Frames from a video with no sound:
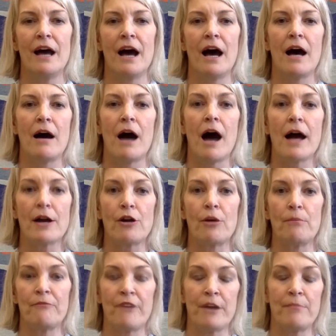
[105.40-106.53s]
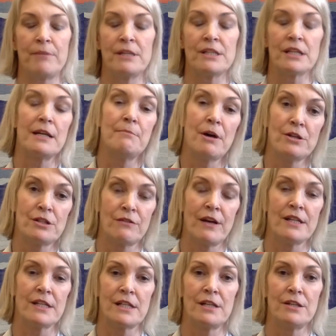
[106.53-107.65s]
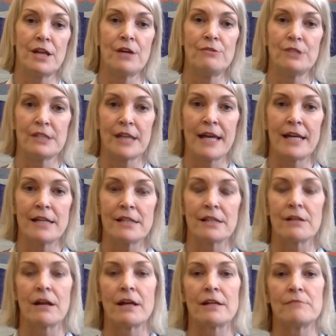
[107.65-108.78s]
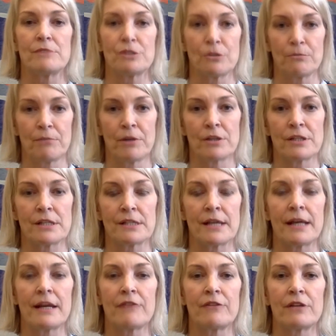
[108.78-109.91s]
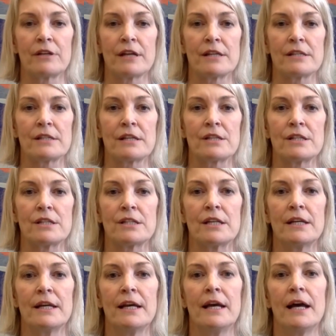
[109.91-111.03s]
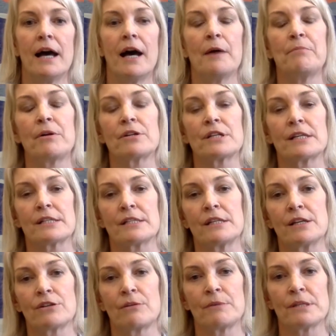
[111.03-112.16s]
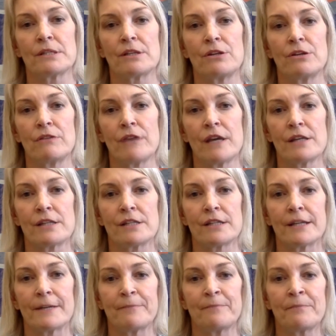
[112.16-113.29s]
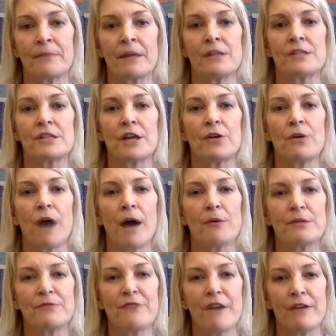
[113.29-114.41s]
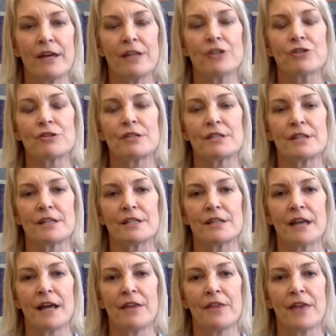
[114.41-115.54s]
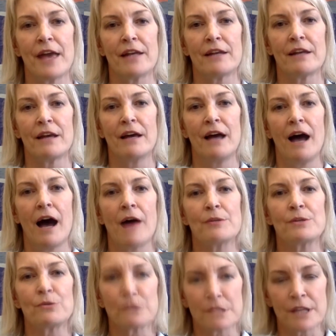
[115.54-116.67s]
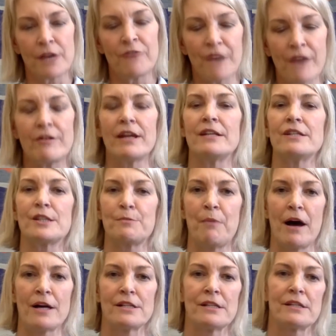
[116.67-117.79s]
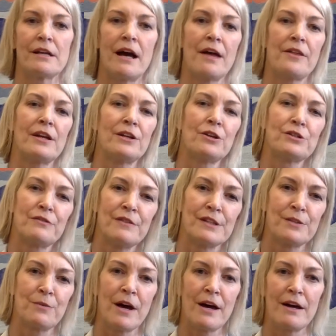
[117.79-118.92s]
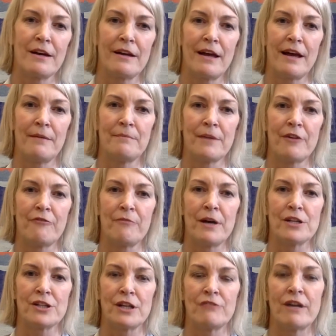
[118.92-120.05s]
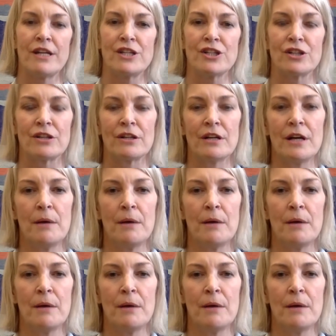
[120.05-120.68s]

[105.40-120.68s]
uh, I got very politically motivated in those days, and I took politics A level and I studied um, politics and economics at university. So I was very interested, and then I was also very inspired, as I think a lot of us were um, of my generation,